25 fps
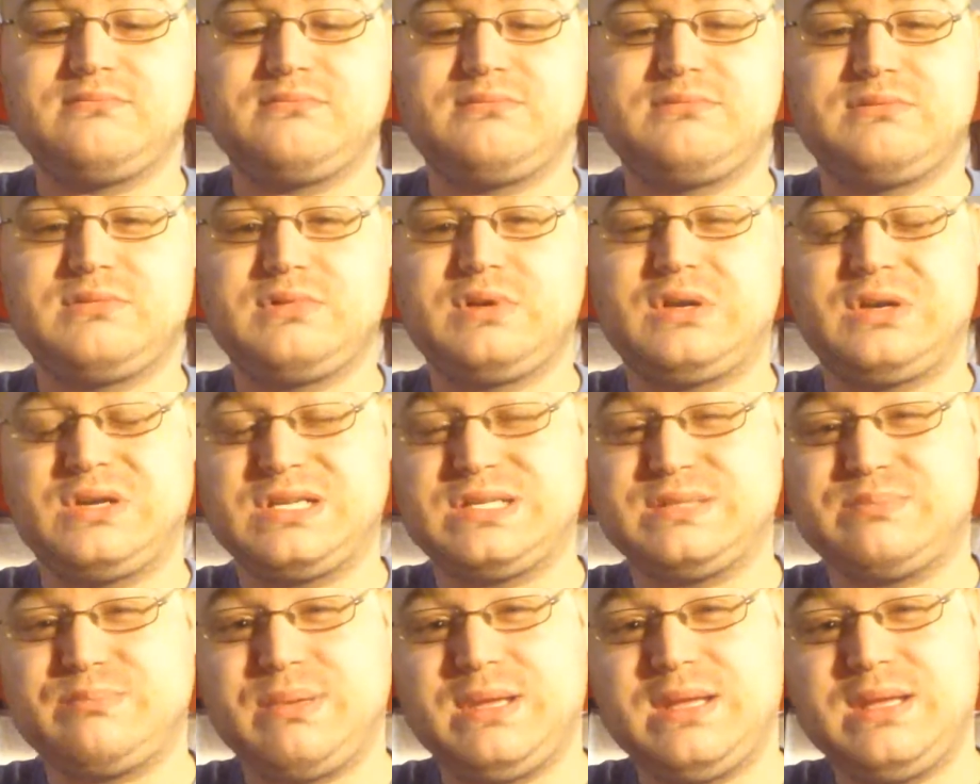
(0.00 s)

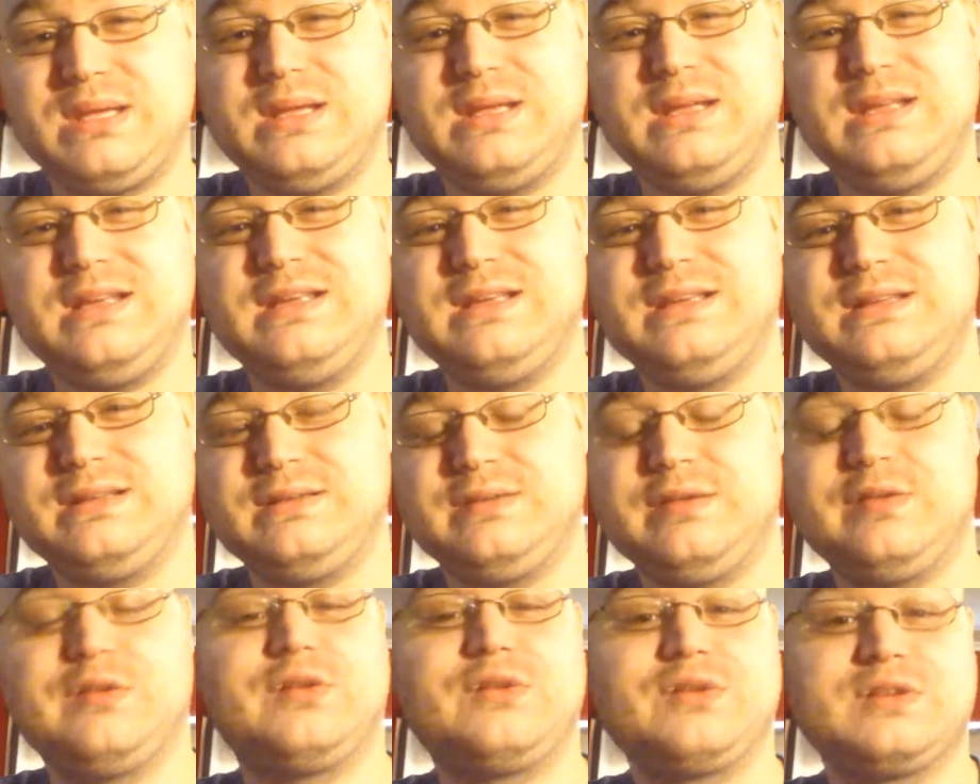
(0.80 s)
crispy.
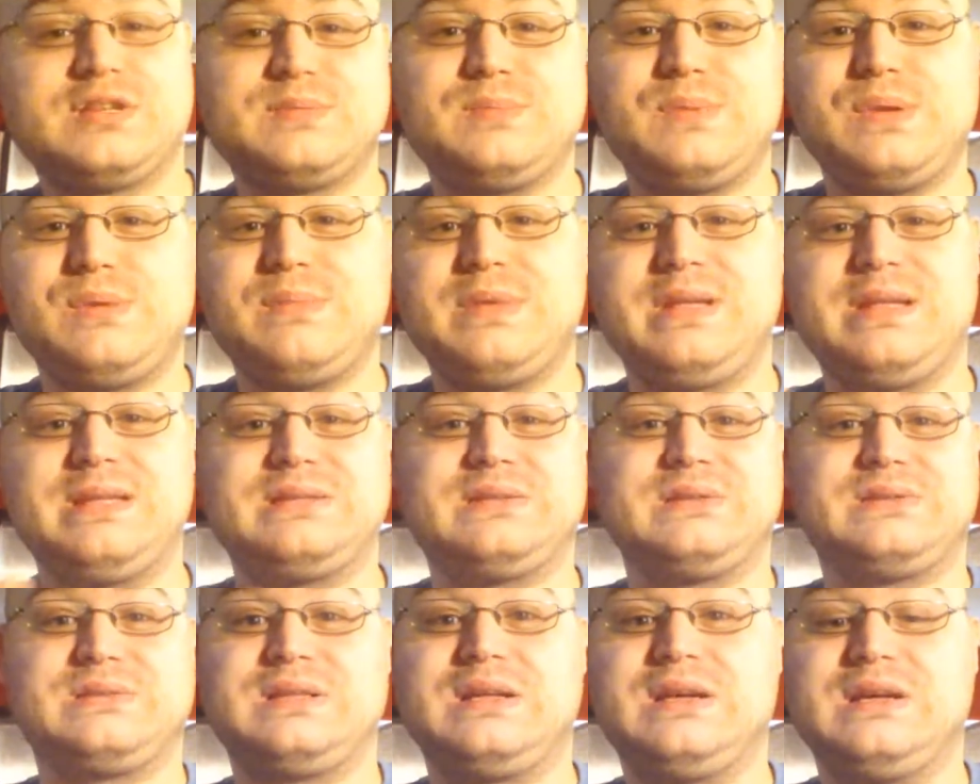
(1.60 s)
And crispy means
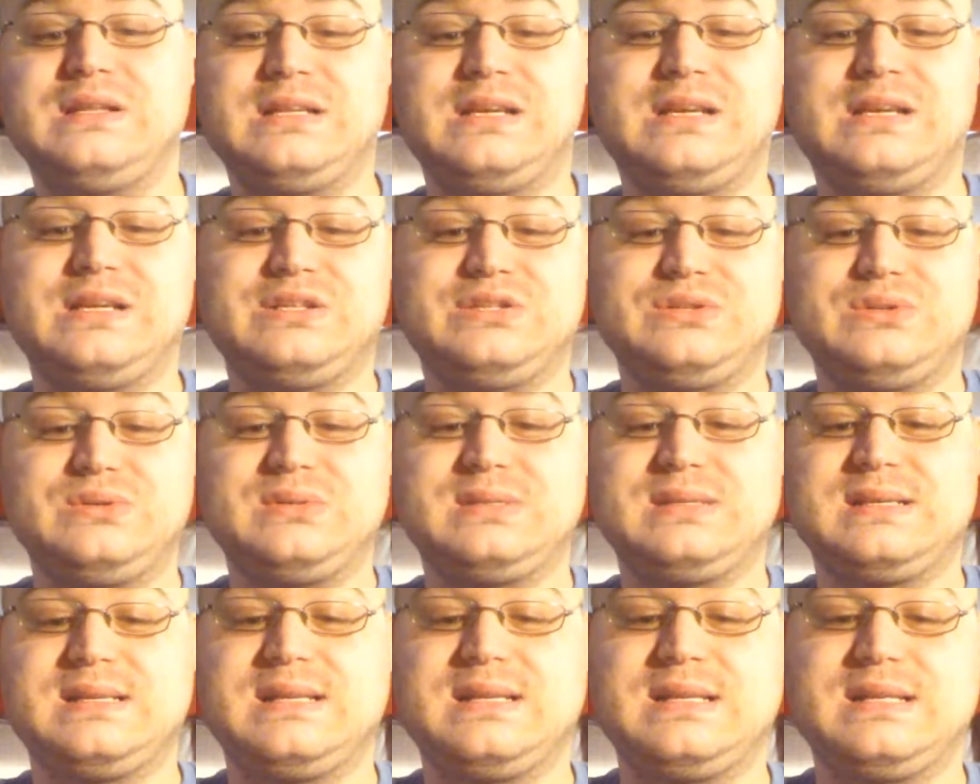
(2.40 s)
there's not a lot of juice
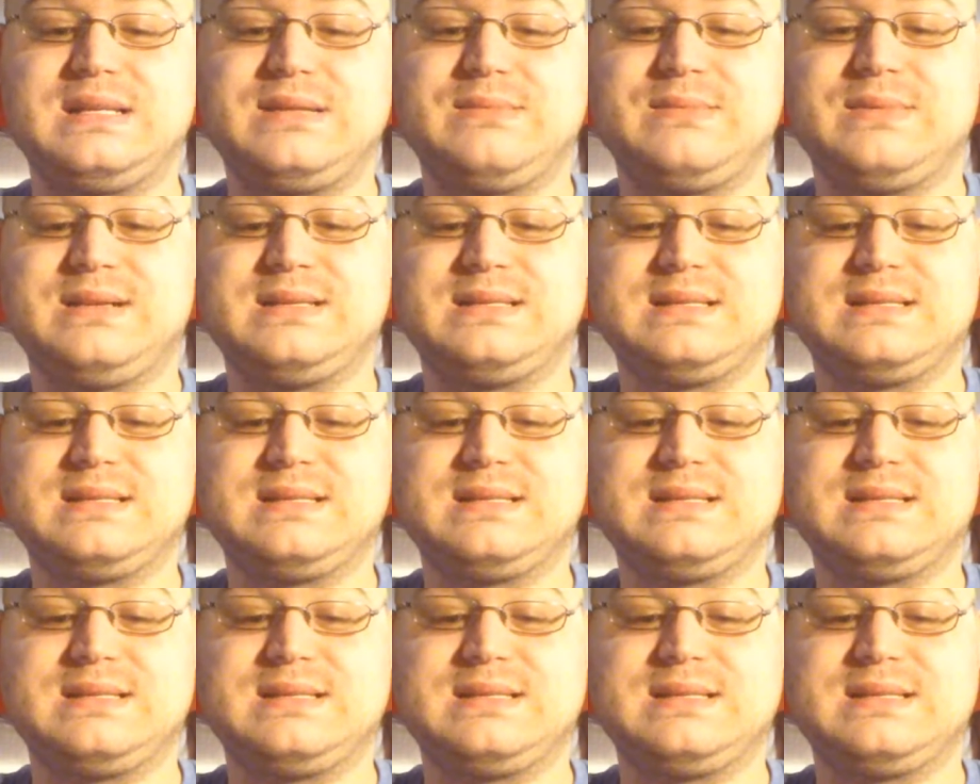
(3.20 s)
in it. That means